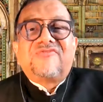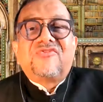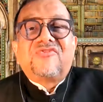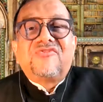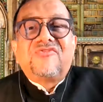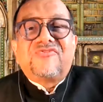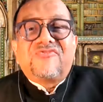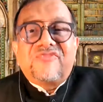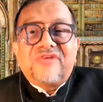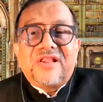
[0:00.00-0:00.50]

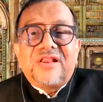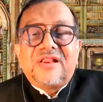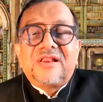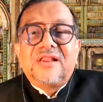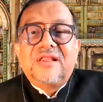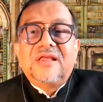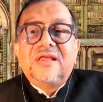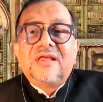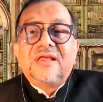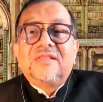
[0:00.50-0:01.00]
fulfill
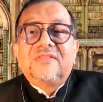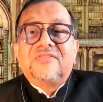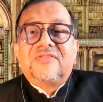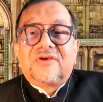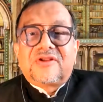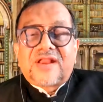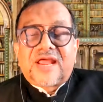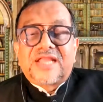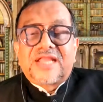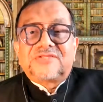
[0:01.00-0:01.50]

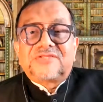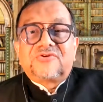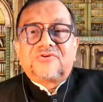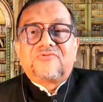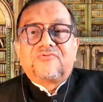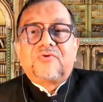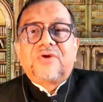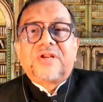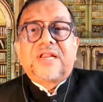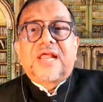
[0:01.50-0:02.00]
the rights
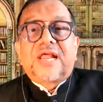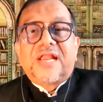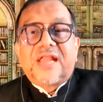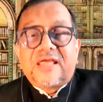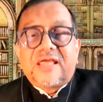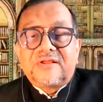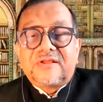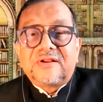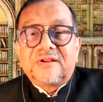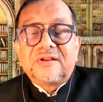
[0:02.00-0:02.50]
of one
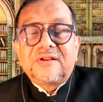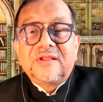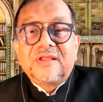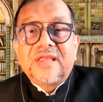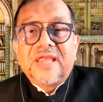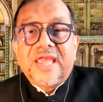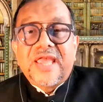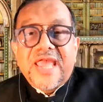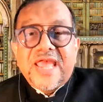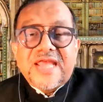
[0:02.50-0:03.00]
another
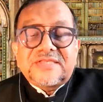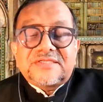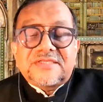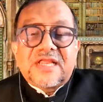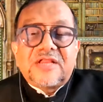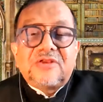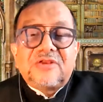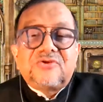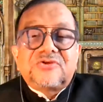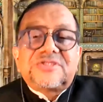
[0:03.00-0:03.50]
as
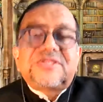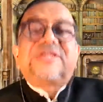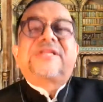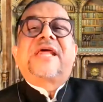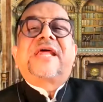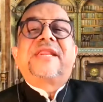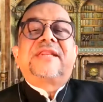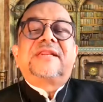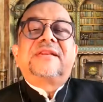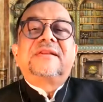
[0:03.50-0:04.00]

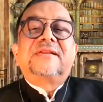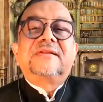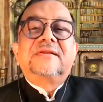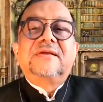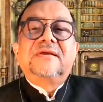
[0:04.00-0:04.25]
elucidated